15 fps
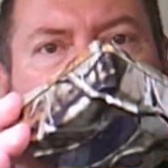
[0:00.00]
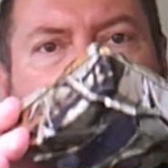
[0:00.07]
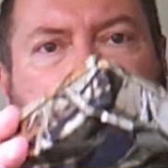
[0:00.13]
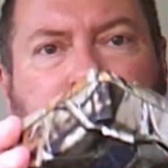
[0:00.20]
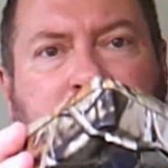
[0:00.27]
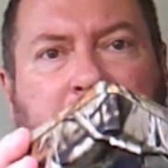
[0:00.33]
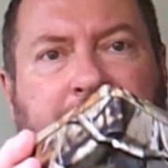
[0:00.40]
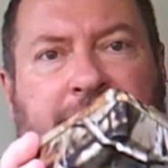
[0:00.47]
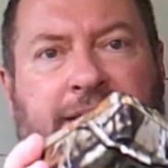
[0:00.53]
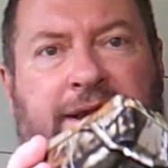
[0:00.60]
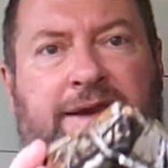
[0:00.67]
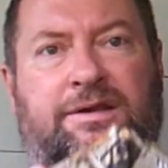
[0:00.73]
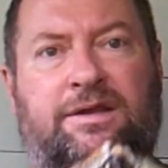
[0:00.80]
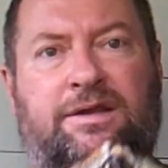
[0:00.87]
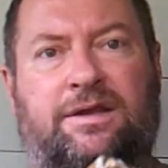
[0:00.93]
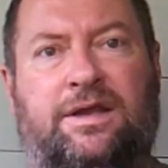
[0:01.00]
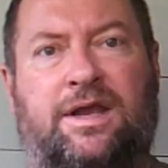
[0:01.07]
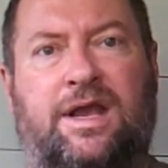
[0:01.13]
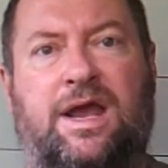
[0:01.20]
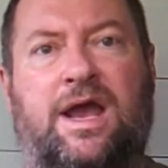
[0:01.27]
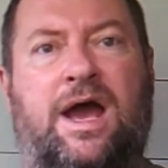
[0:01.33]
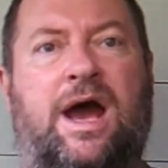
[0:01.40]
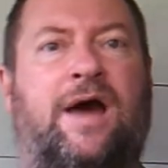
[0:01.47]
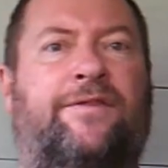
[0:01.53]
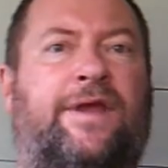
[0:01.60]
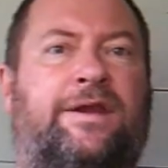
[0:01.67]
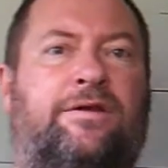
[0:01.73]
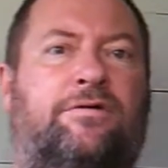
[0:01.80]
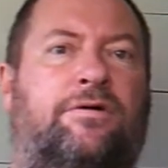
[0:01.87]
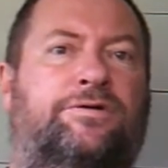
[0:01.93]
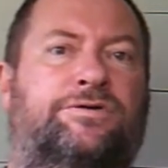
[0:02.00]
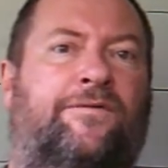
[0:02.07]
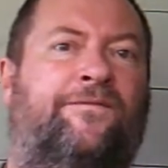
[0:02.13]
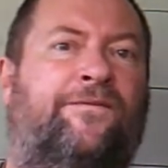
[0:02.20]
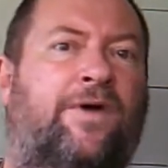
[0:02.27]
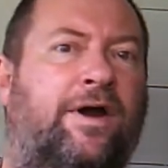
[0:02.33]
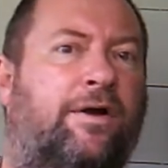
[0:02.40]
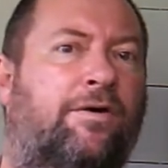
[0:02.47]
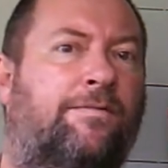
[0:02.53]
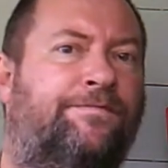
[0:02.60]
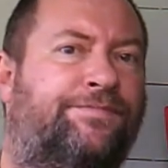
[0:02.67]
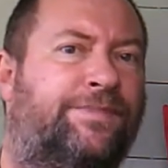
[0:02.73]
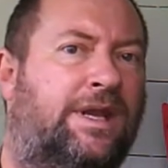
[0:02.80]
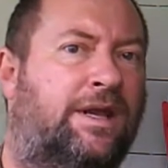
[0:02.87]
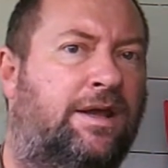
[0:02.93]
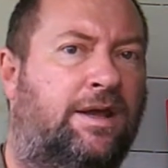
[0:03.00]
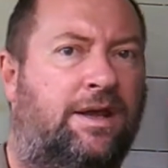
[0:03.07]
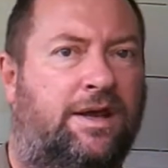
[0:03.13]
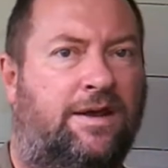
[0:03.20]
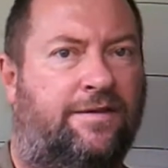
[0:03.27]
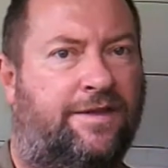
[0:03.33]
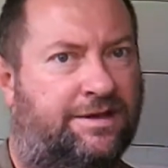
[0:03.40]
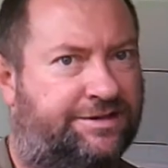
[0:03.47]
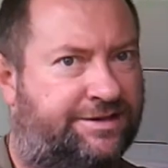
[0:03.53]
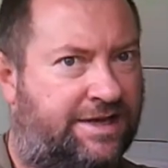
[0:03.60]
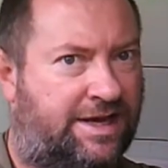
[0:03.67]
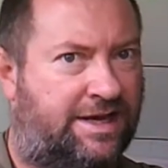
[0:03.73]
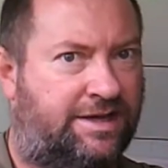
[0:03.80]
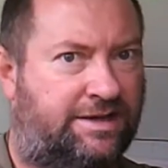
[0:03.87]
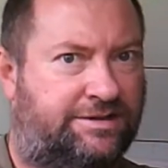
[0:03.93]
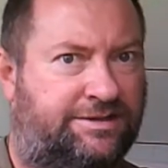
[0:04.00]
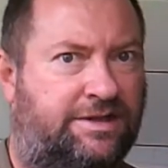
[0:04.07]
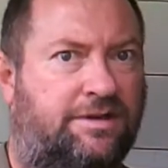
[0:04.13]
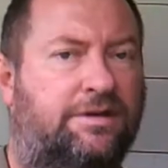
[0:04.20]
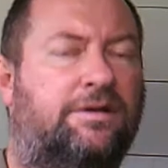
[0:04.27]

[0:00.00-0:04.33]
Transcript: you plug it in, and then you go to a file that says